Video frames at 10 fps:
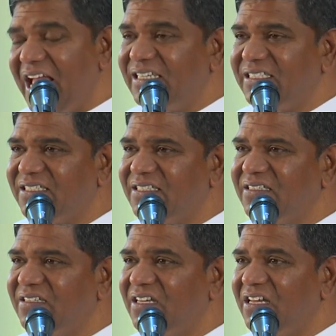Yes.
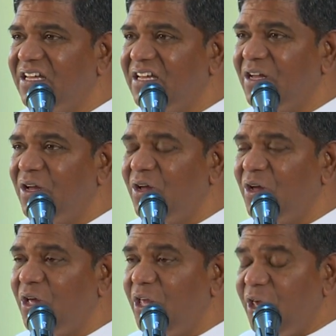
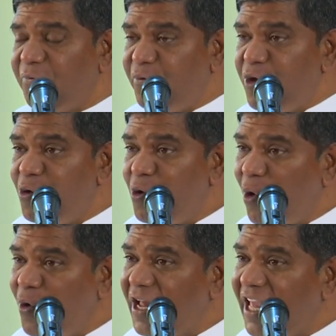If you
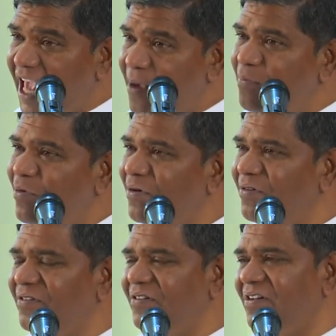don't keep
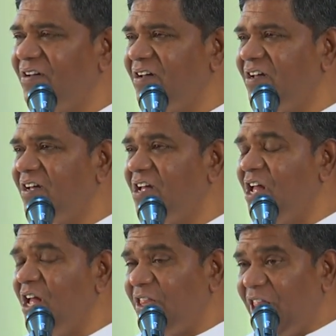
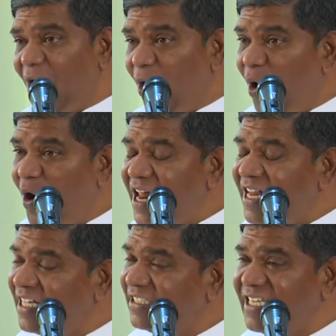the Lord
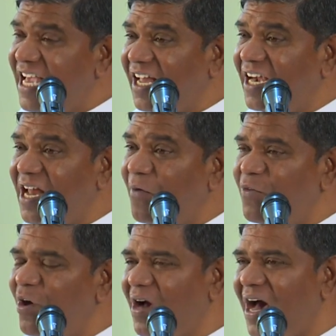in the secret
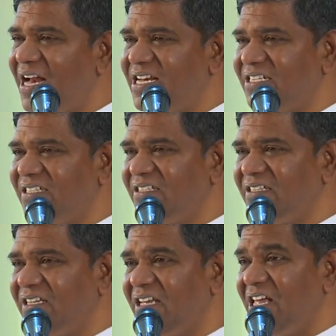of your heart,
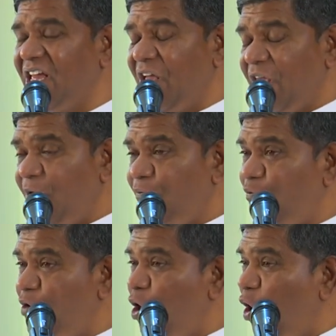
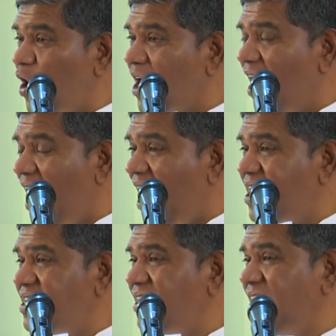if your
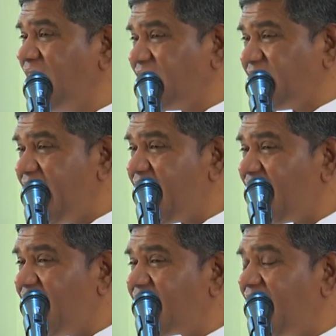heart
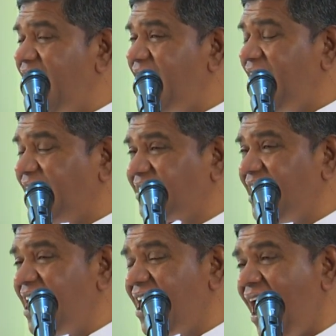secretly
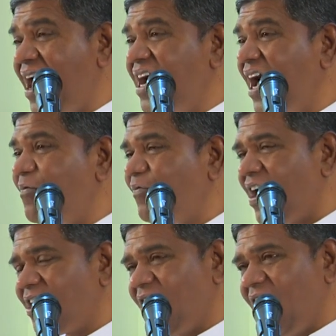doesn't hunger
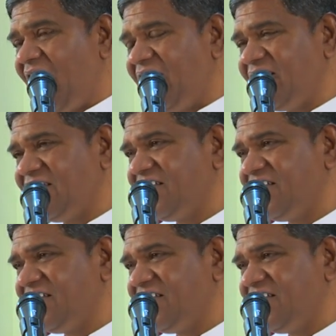for God,